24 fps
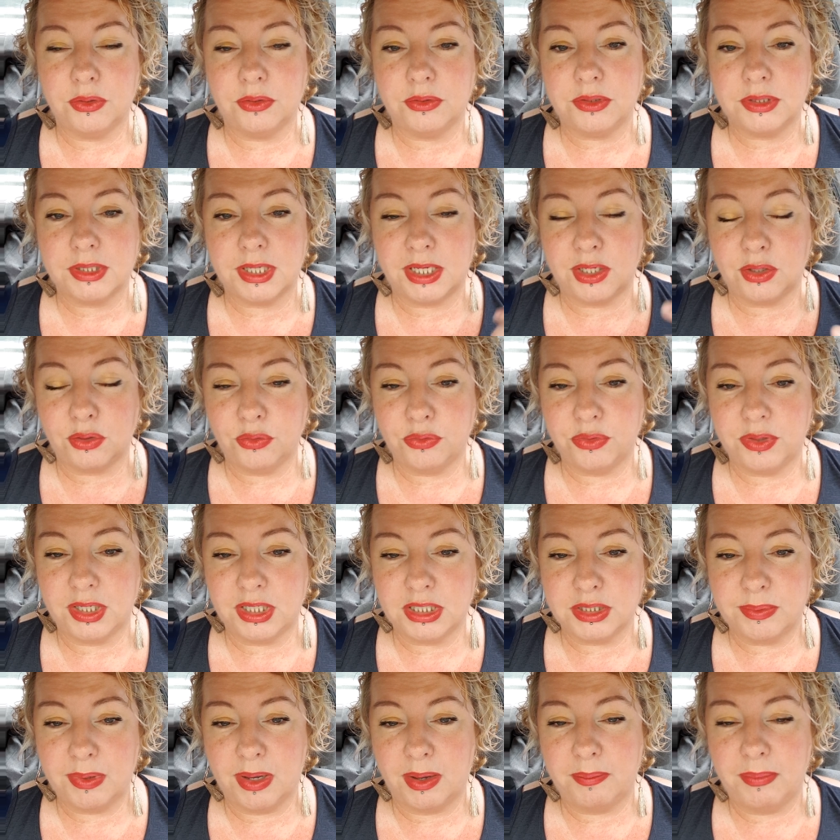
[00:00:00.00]
saying good
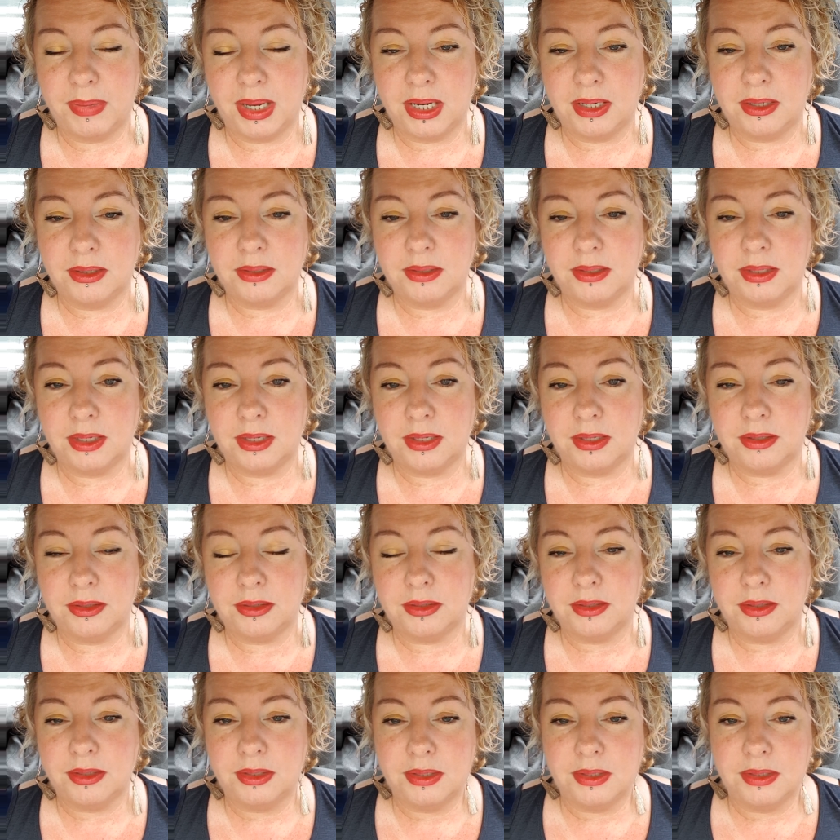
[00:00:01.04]
things about men, and
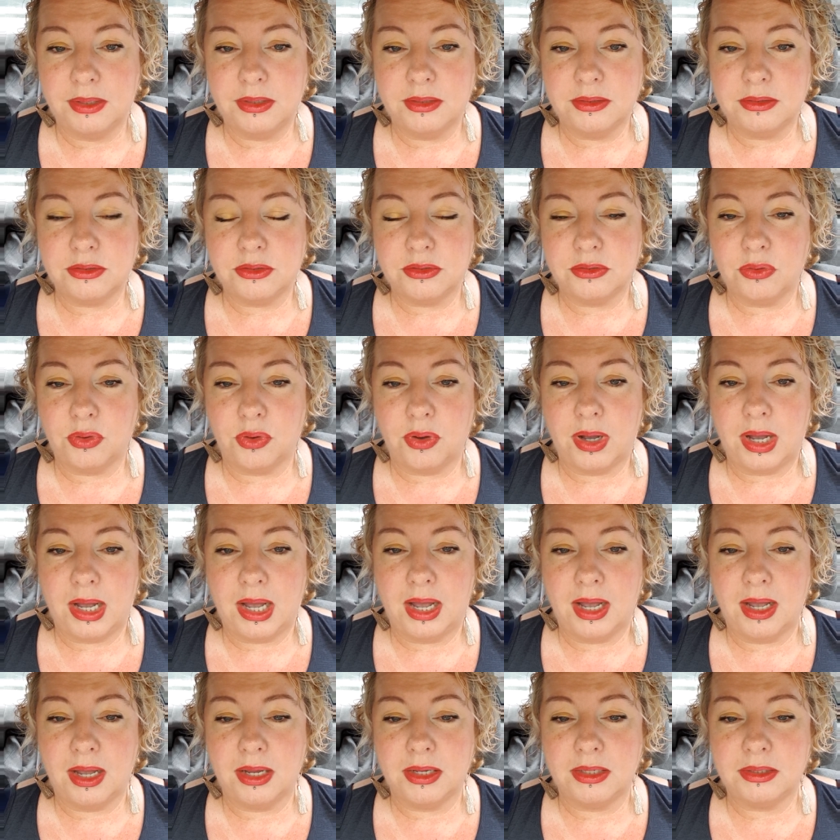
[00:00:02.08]
it's not
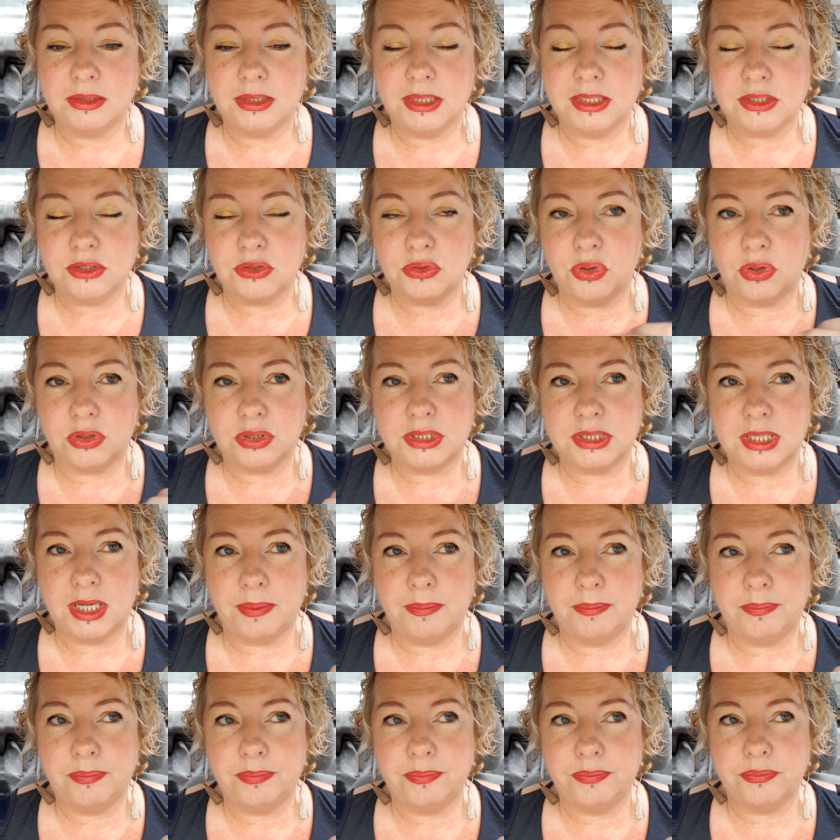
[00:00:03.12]
hard. It's not
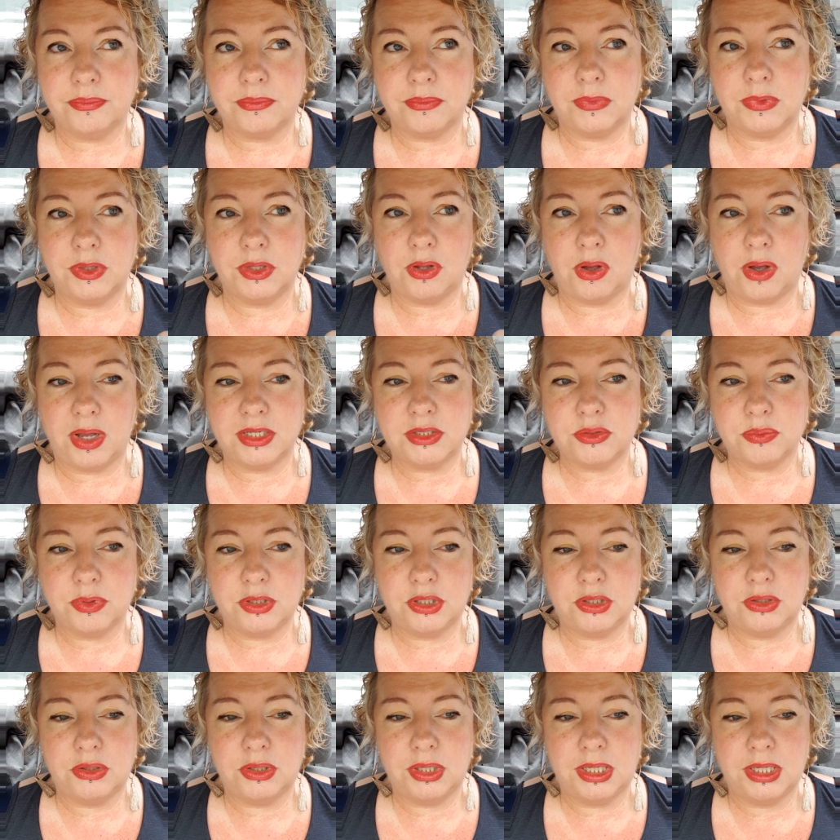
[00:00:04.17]
nice
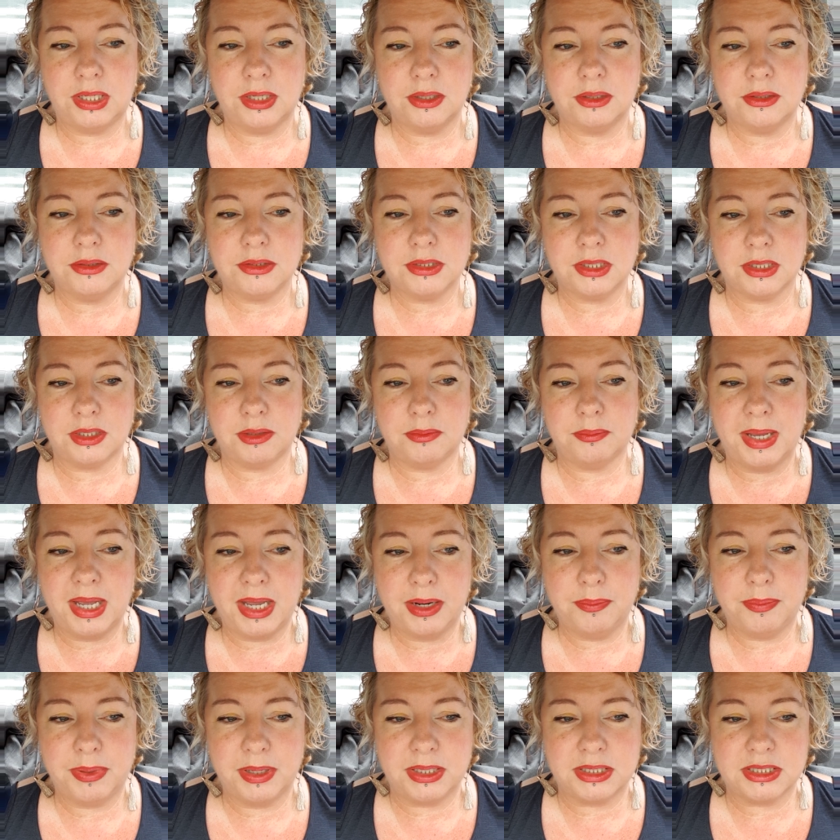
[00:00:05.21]
when you hear something
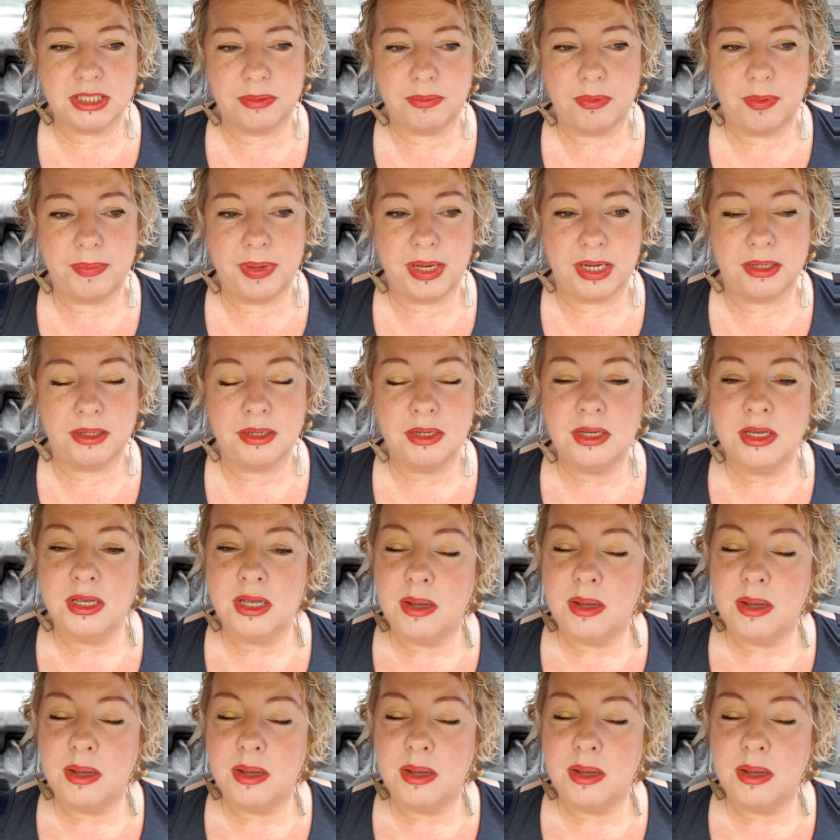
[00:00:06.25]
bad being said about men.